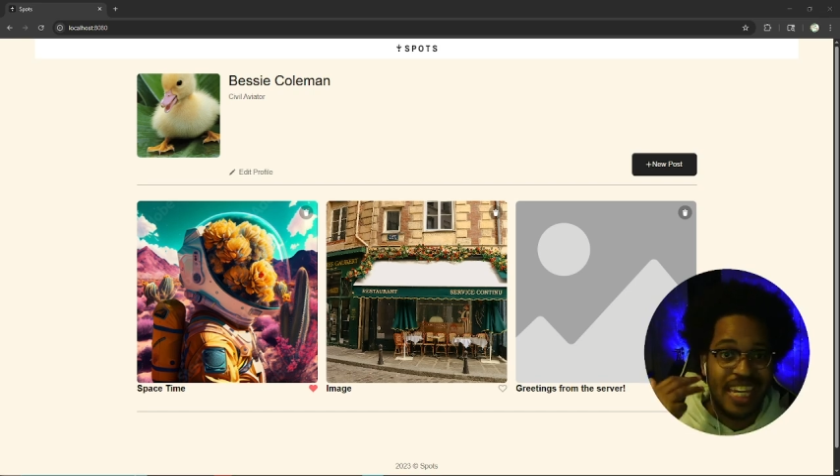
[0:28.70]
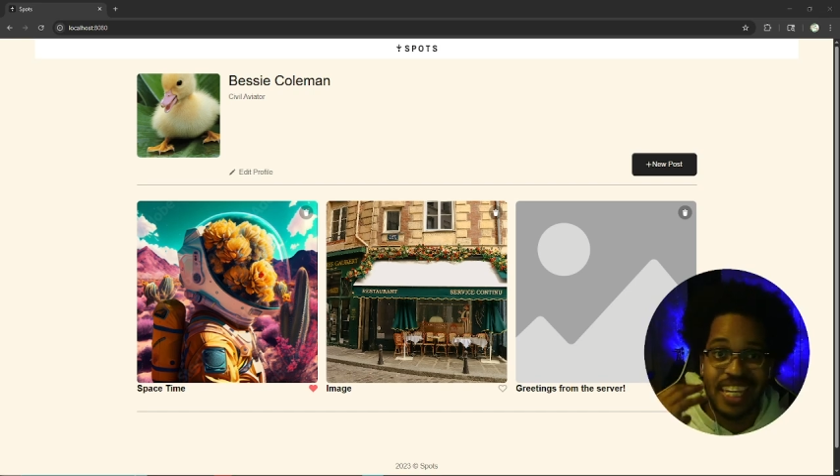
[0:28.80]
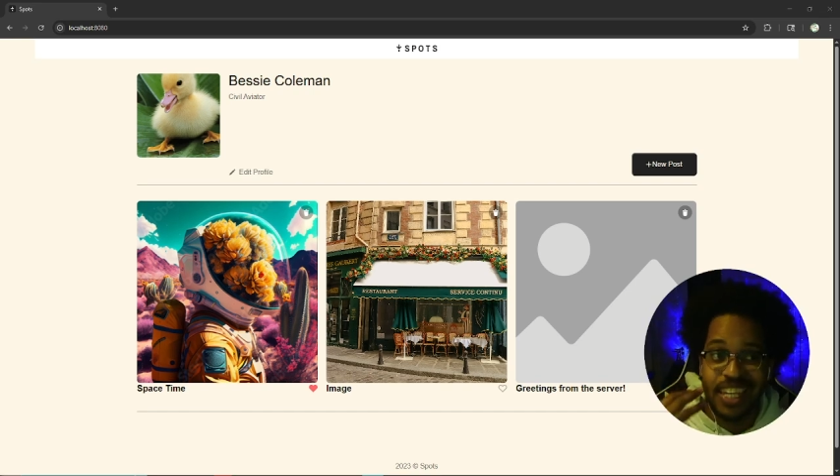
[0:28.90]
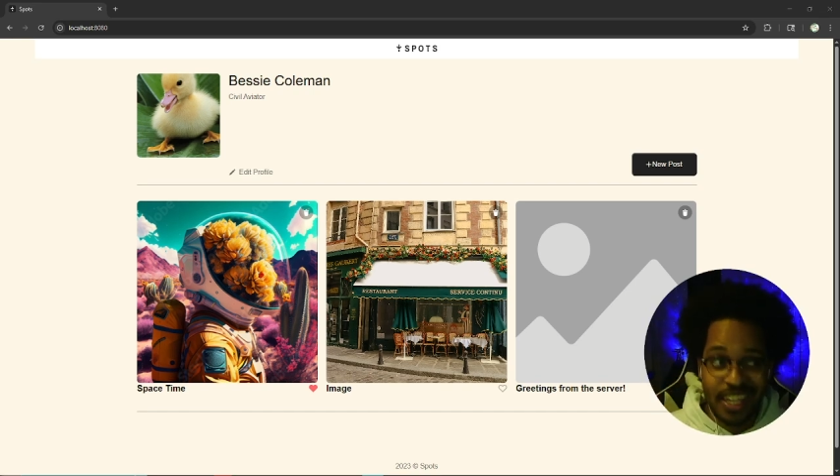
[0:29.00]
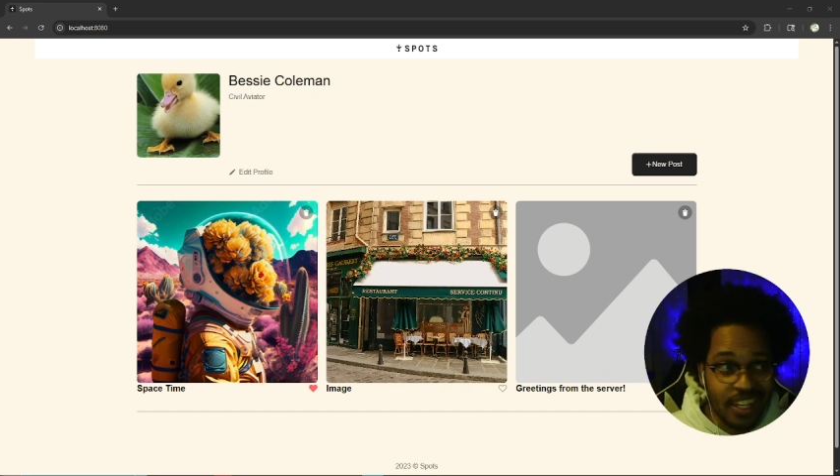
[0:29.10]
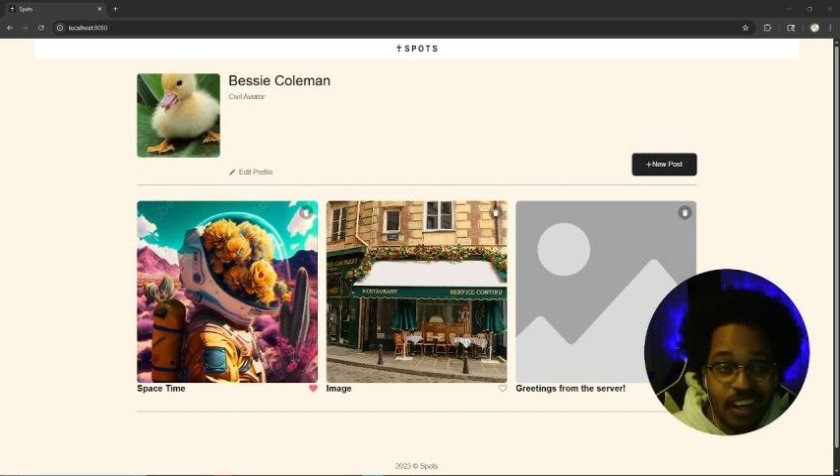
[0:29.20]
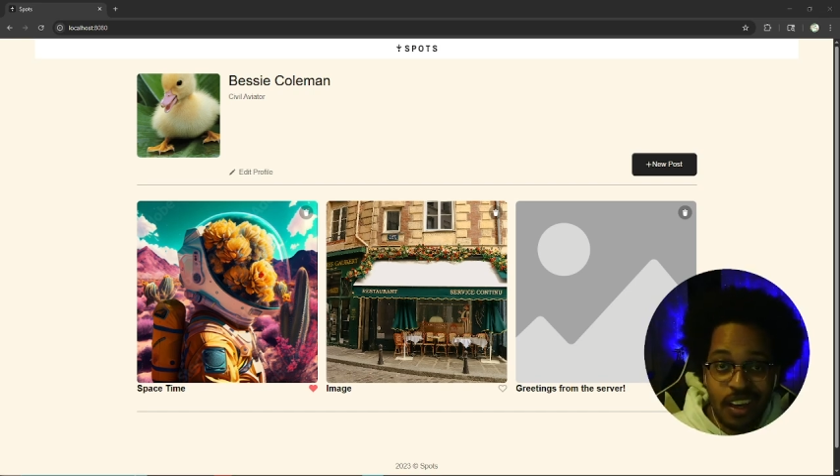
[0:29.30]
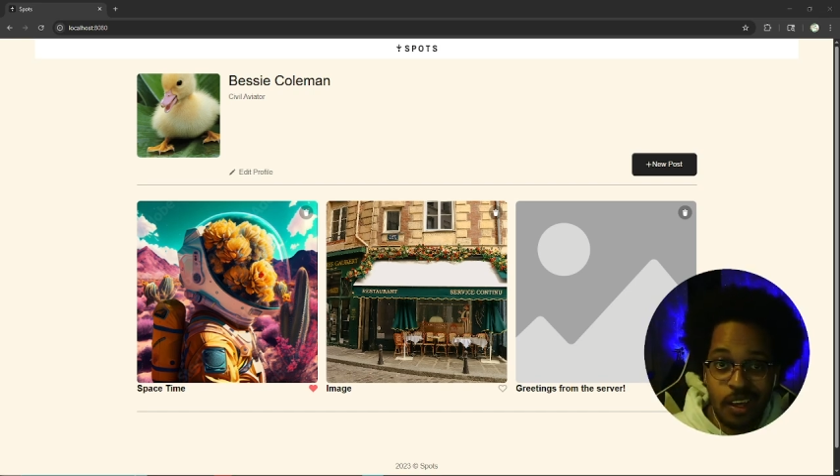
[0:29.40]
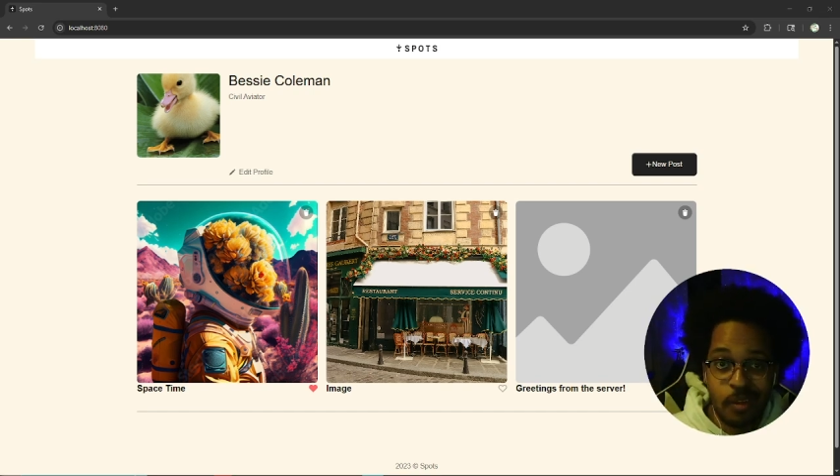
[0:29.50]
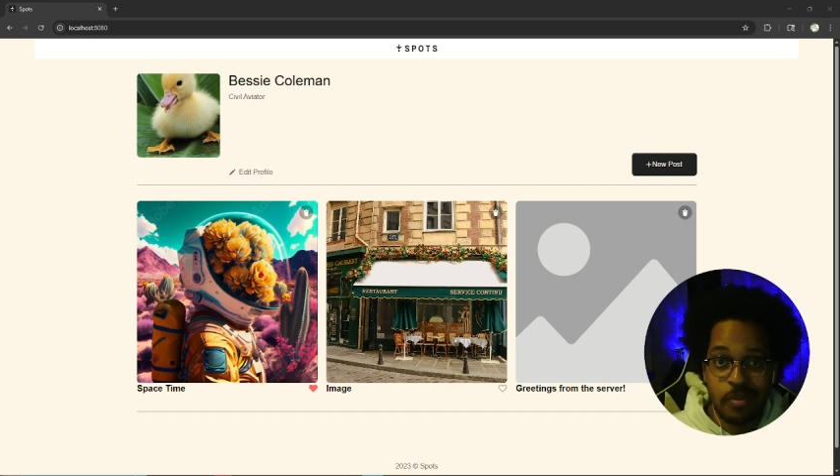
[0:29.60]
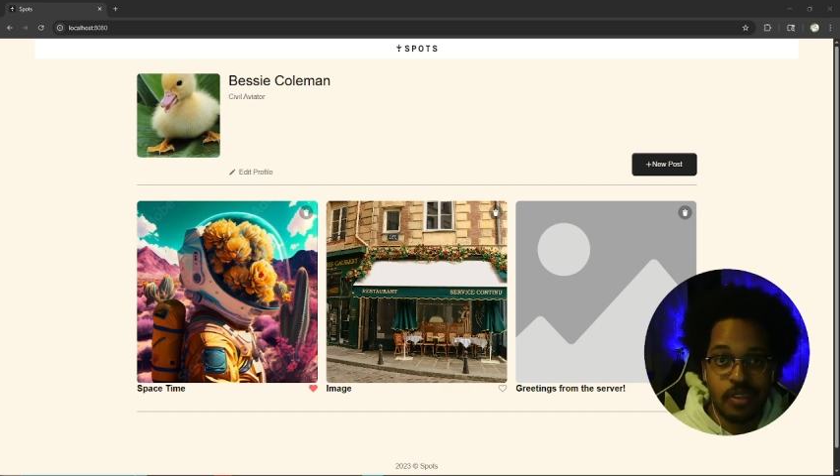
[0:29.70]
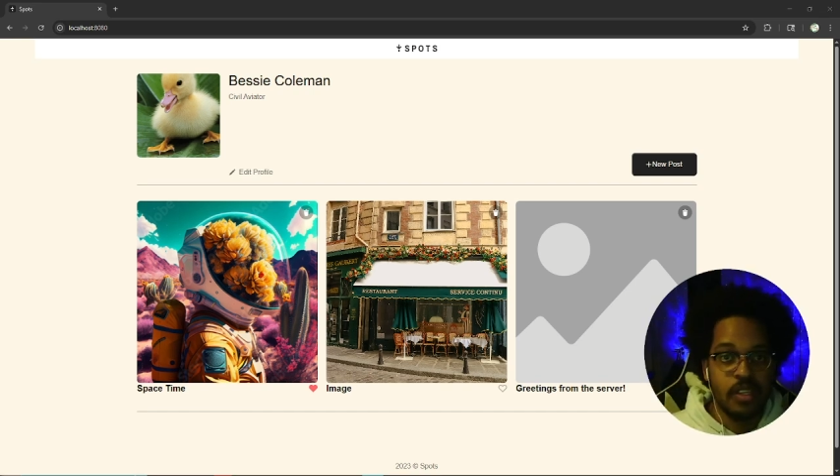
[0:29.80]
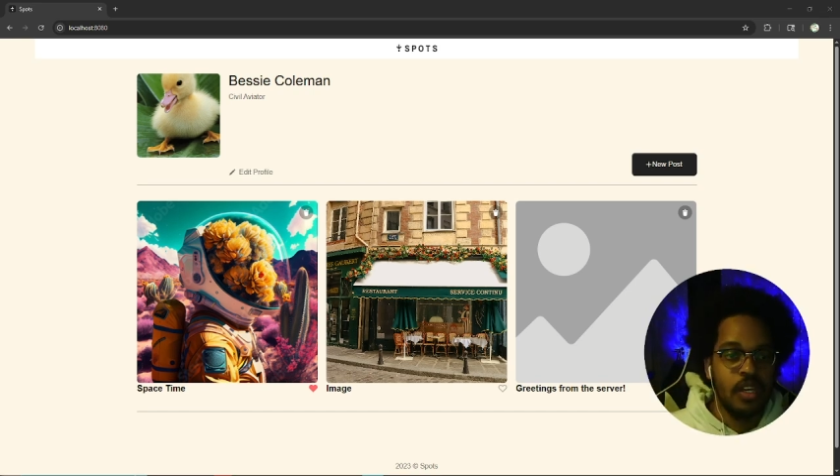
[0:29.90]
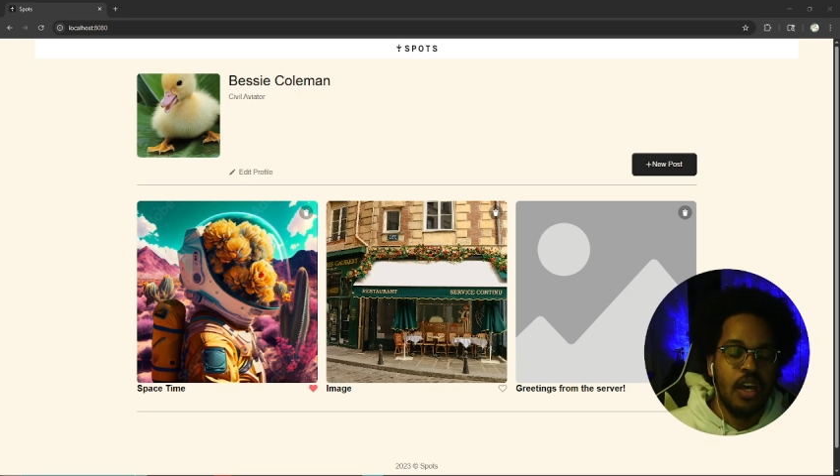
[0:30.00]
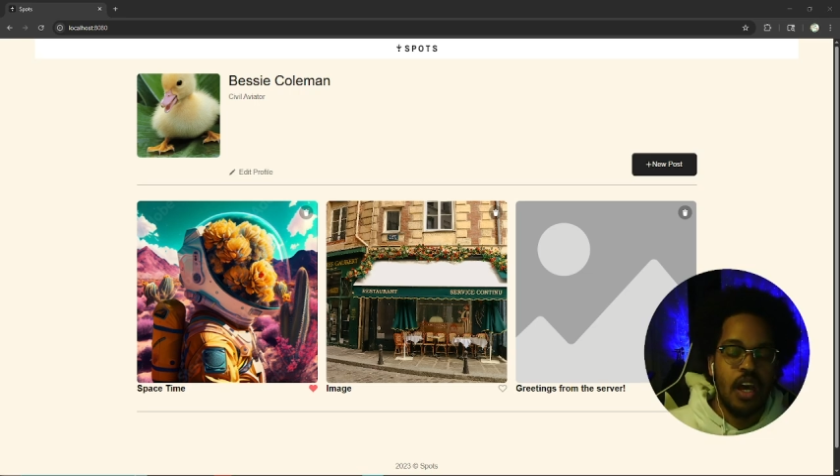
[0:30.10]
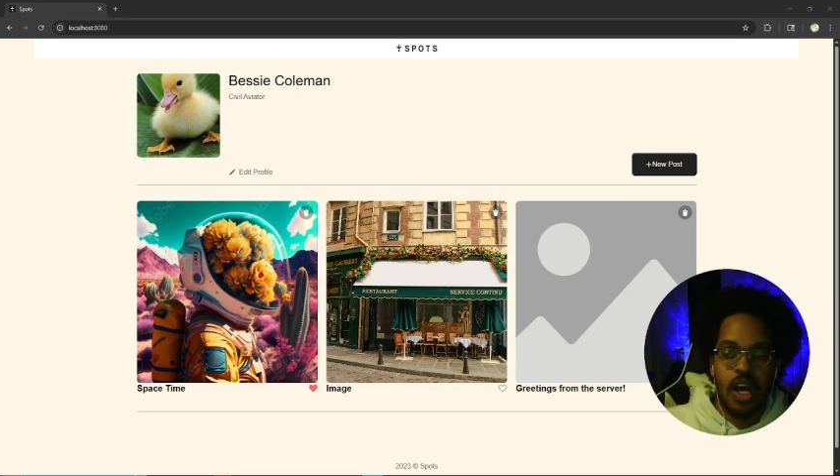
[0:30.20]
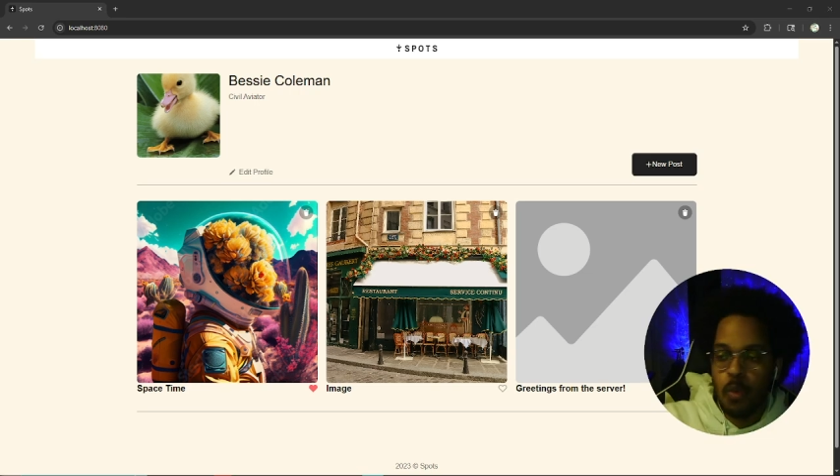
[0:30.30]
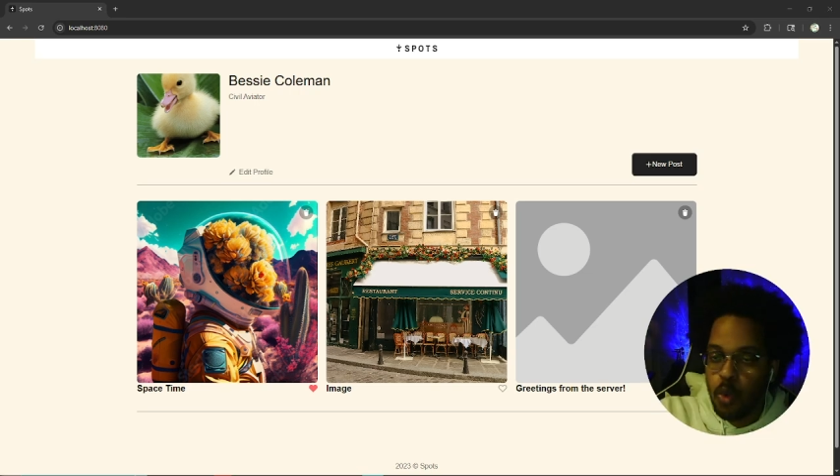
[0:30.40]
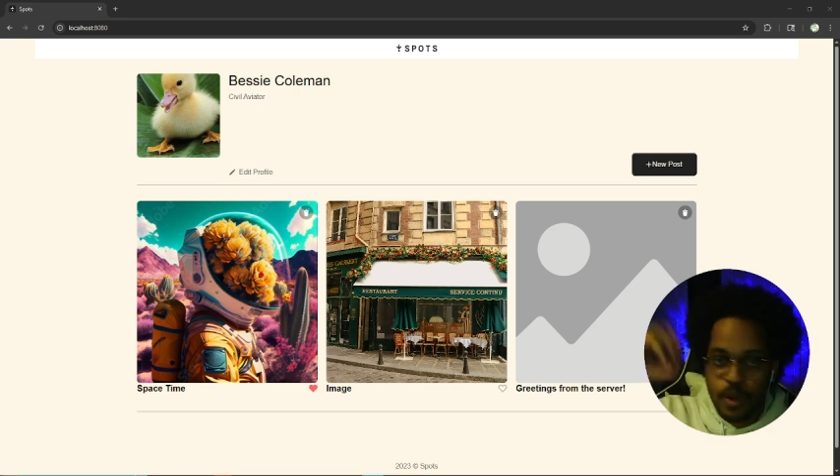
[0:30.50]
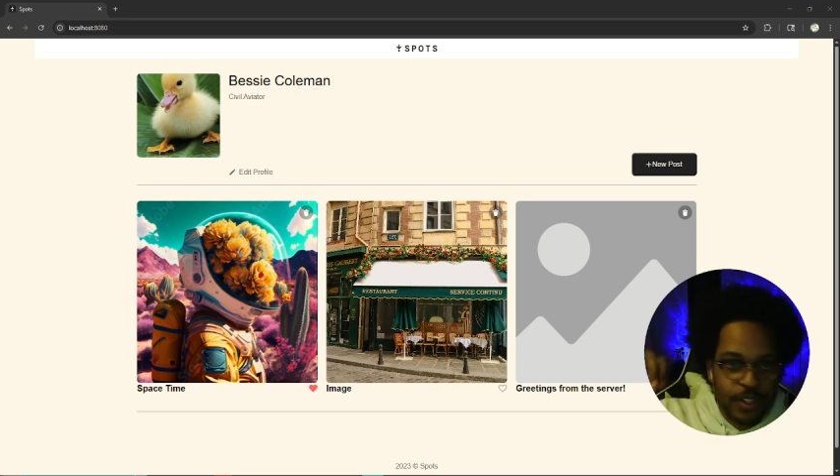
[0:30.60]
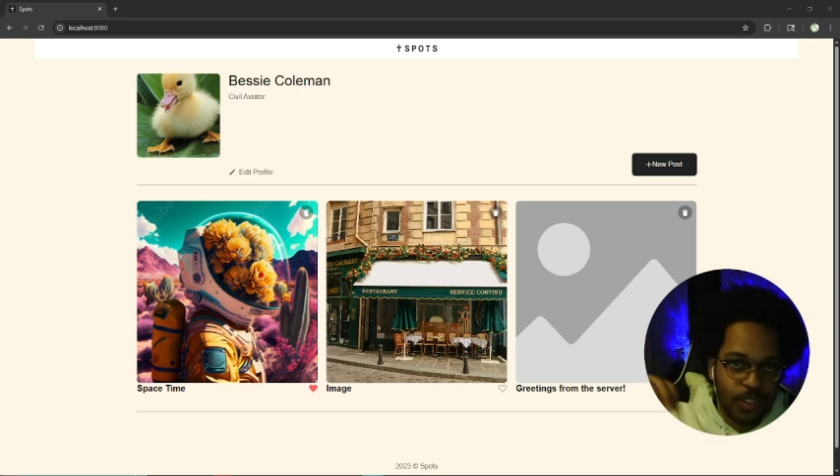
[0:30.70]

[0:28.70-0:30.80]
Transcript: GitHub, working